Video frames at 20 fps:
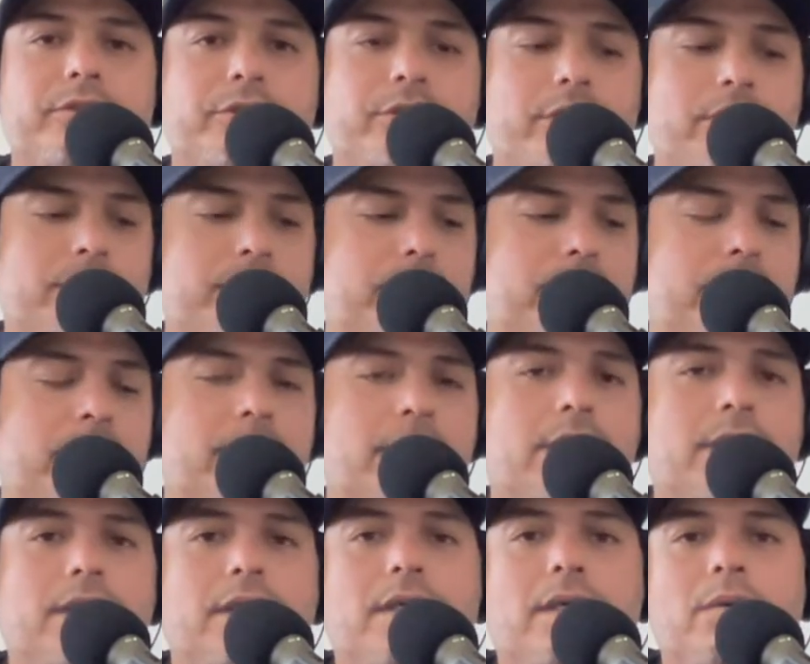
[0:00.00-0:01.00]
show.
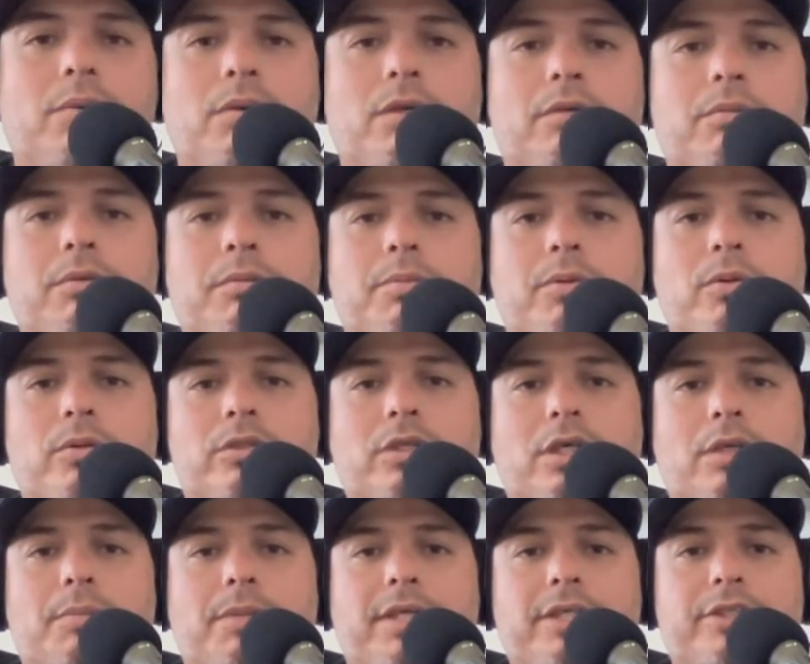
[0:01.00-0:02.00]
Welcome to Bold
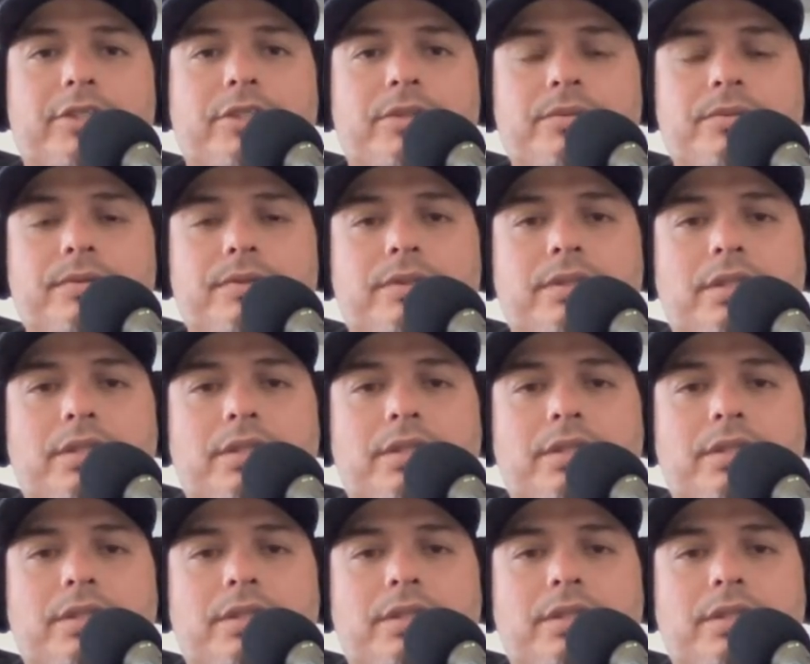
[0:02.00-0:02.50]
Talk by Joe.